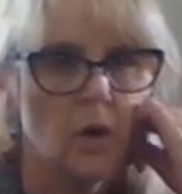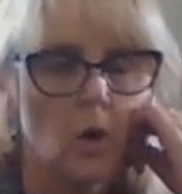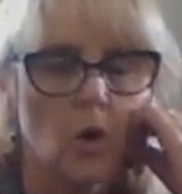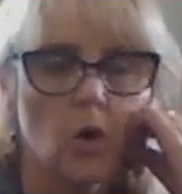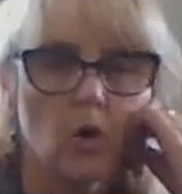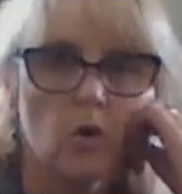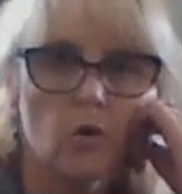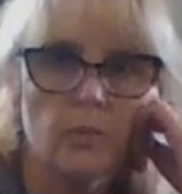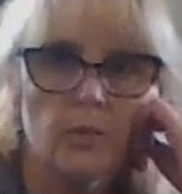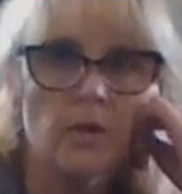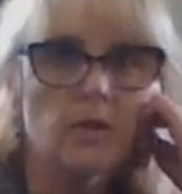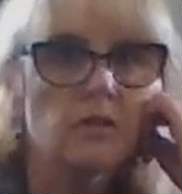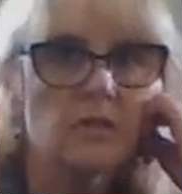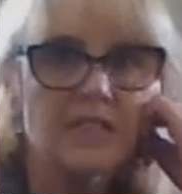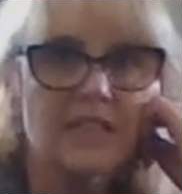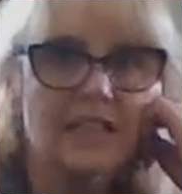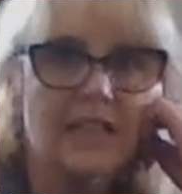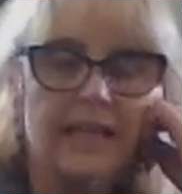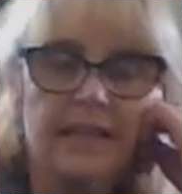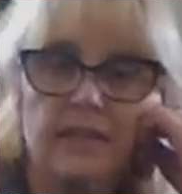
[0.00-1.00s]
almost
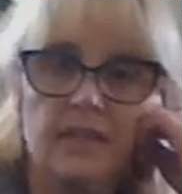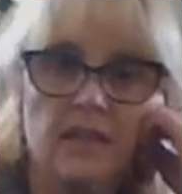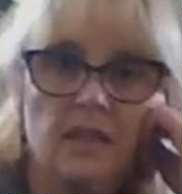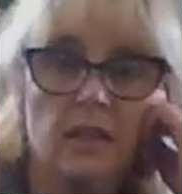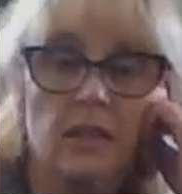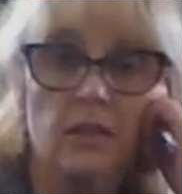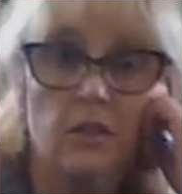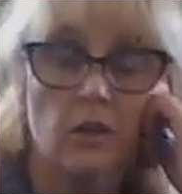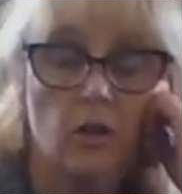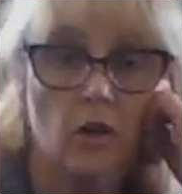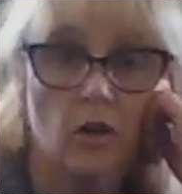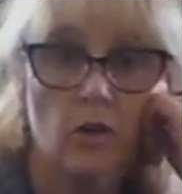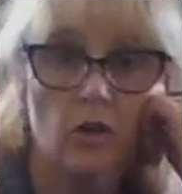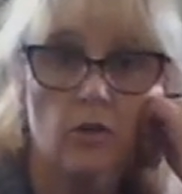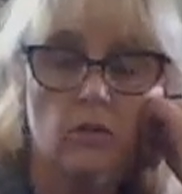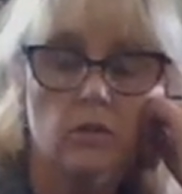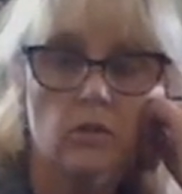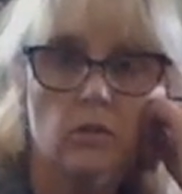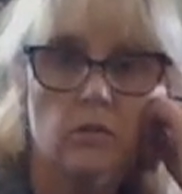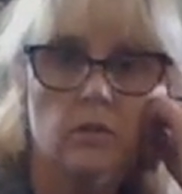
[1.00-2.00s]
letting it go.
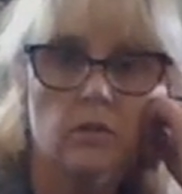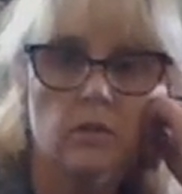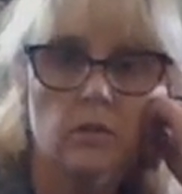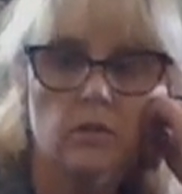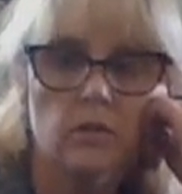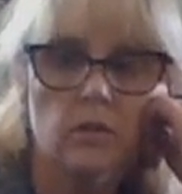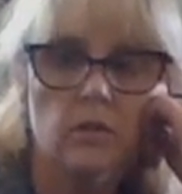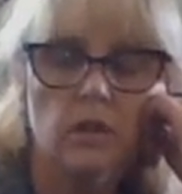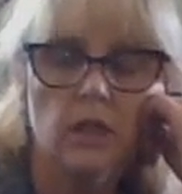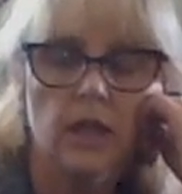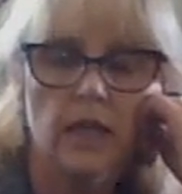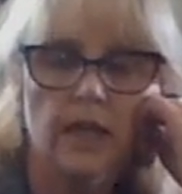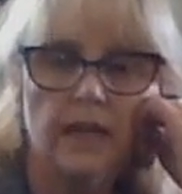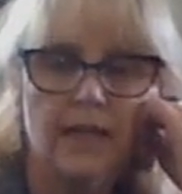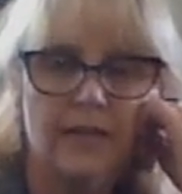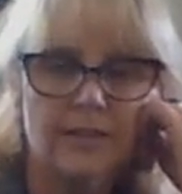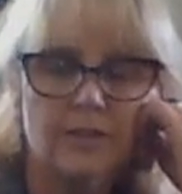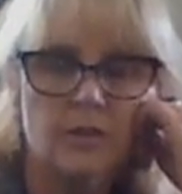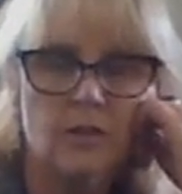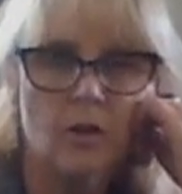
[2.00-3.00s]

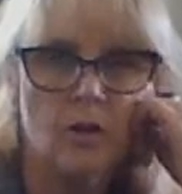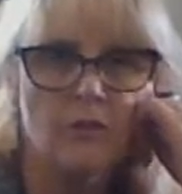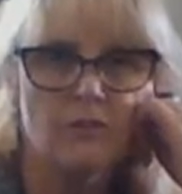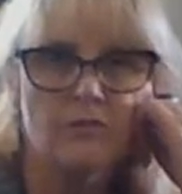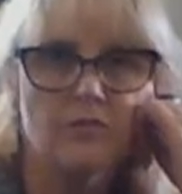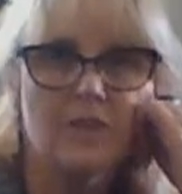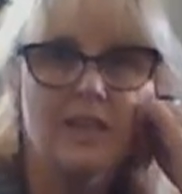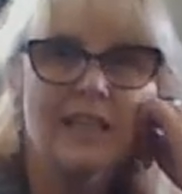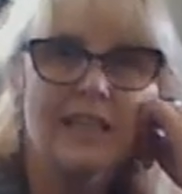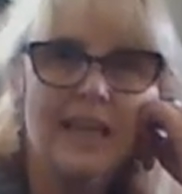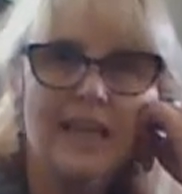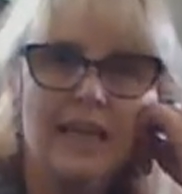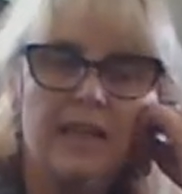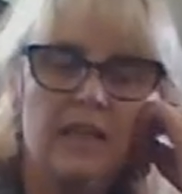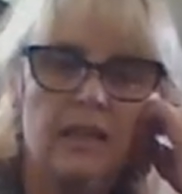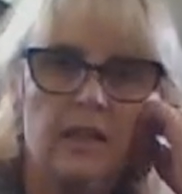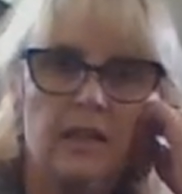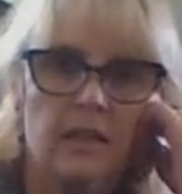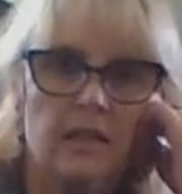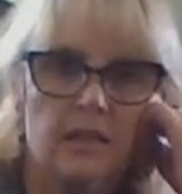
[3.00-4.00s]
It's not
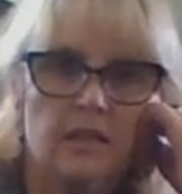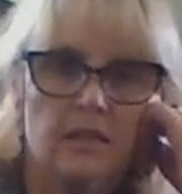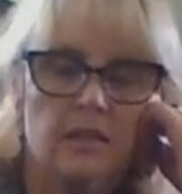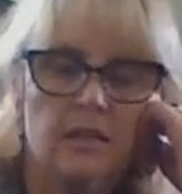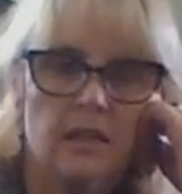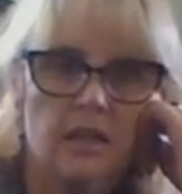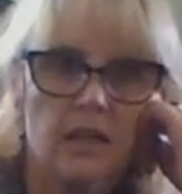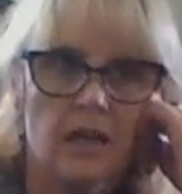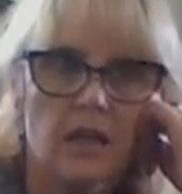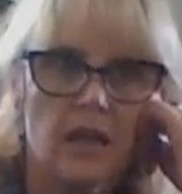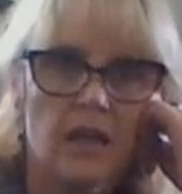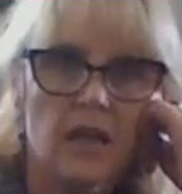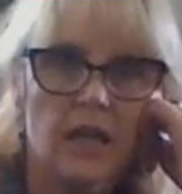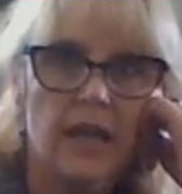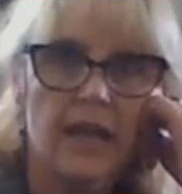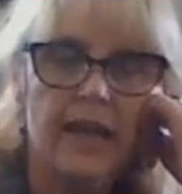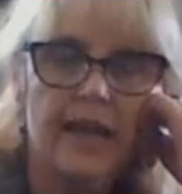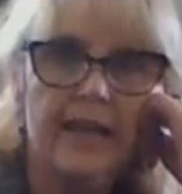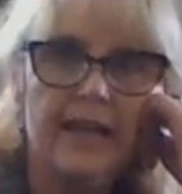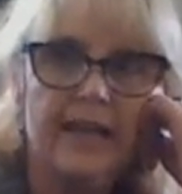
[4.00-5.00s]
forgetting it.
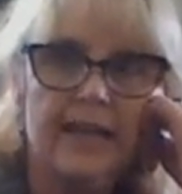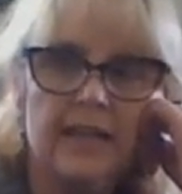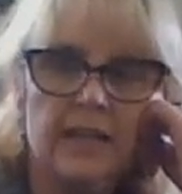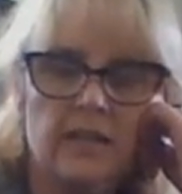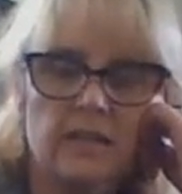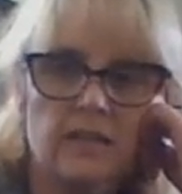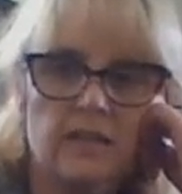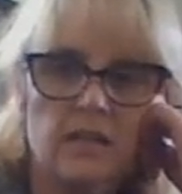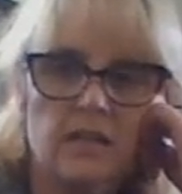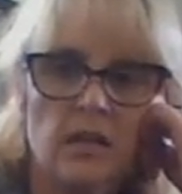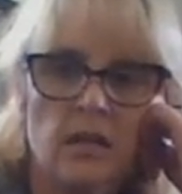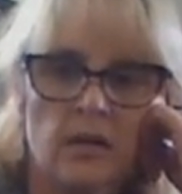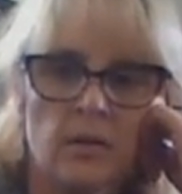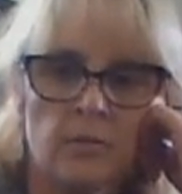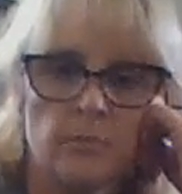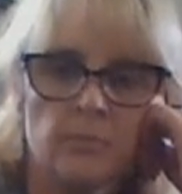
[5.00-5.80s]
It's